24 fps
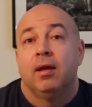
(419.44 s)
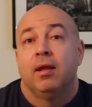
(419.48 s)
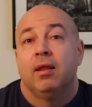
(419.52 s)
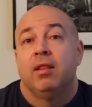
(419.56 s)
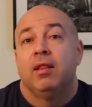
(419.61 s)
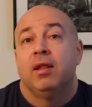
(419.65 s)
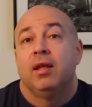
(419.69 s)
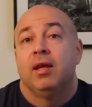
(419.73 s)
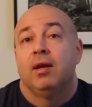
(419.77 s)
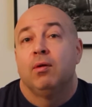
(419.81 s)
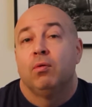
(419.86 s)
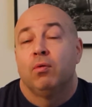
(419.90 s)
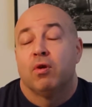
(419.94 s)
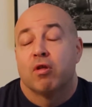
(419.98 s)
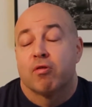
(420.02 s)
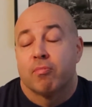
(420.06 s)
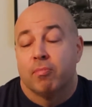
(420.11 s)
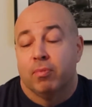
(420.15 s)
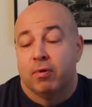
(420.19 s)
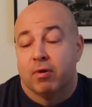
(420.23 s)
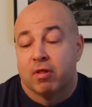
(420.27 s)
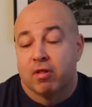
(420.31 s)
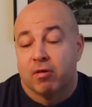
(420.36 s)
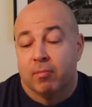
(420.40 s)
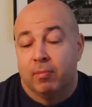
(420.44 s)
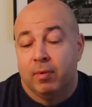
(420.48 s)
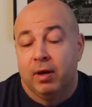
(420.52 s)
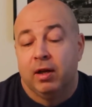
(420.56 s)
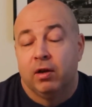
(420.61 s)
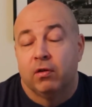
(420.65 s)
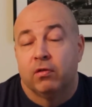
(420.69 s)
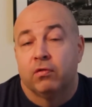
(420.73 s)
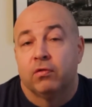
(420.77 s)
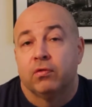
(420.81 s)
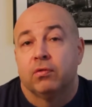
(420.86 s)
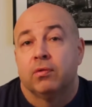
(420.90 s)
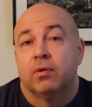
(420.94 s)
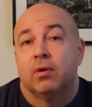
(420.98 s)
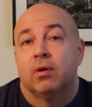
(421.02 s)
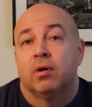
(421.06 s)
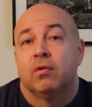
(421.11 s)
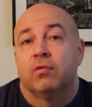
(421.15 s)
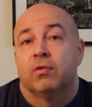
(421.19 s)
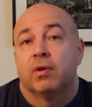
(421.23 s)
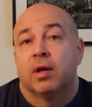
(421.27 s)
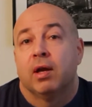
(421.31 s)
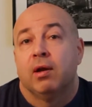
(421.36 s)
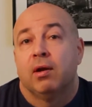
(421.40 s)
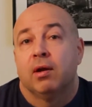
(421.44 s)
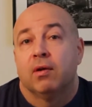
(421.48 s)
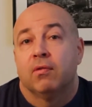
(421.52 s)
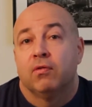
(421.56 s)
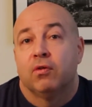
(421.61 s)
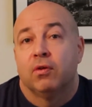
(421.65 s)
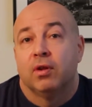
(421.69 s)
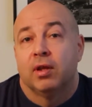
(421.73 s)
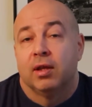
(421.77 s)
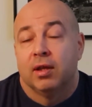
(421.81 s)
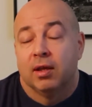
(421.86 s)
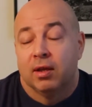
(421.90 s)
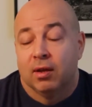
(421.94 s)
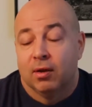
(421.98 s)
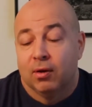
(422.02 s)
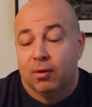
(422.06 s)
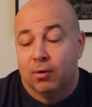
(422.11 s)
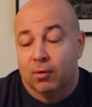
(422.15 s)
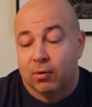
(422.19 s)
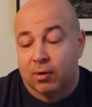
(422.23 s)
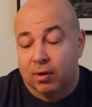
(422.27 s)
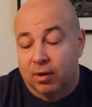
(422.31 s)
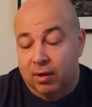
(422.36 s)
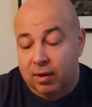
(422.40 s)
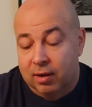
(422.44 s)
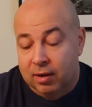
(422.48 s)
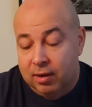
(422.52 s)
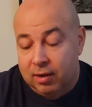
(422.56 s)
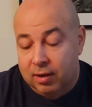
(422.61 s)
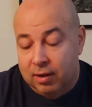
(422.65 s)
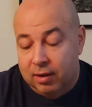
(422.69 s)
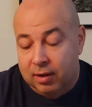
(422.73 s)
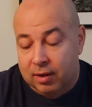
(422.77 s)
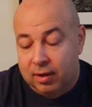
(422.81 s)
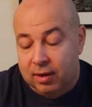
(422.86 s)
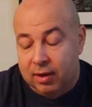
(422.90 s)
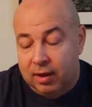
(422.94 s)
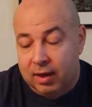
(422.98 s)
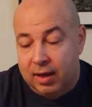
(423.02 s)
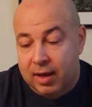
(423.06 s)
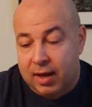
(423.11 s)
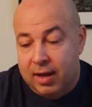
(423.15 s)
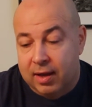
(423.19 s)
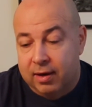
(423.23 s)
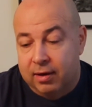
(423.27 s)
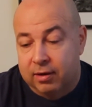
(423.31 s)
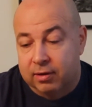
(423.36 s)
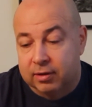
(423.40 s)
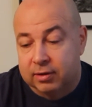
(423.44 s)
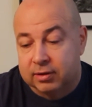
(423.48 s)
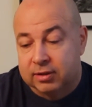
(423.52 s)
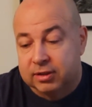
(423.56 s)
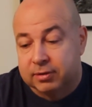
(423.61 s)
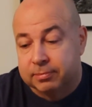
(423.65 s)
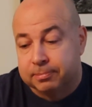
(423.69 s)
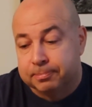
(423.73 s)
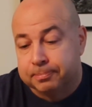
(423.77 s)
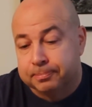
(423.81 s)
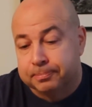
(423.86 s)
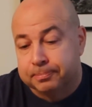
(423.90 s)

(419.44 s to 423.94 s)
the responsibility of caring for the local clanners.